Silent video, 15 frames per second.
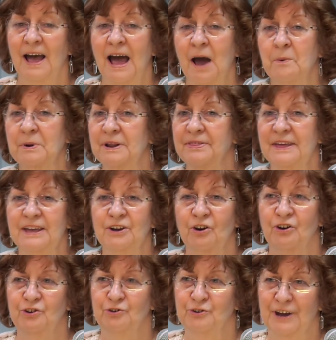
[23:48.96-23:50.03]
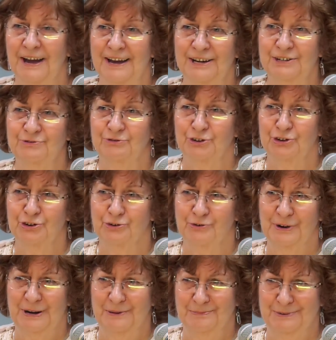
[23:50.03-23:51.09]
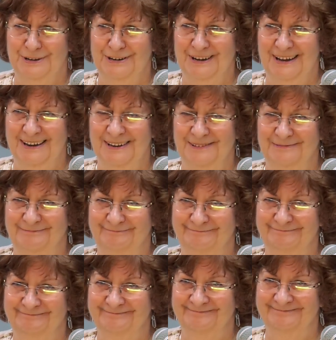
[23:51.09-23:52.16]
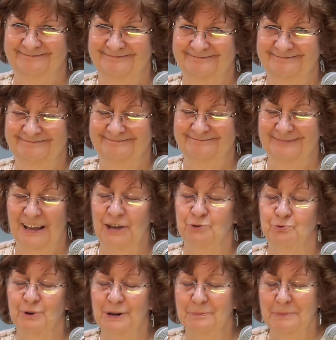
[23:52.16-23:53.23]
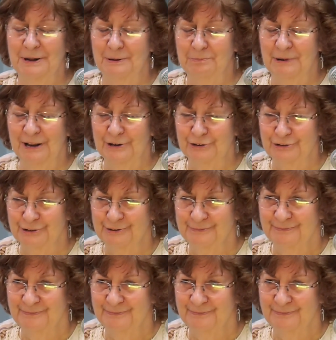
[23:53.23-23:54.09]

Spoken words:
I want to thank all you guys for showing up tonight. It's really been a pleasure.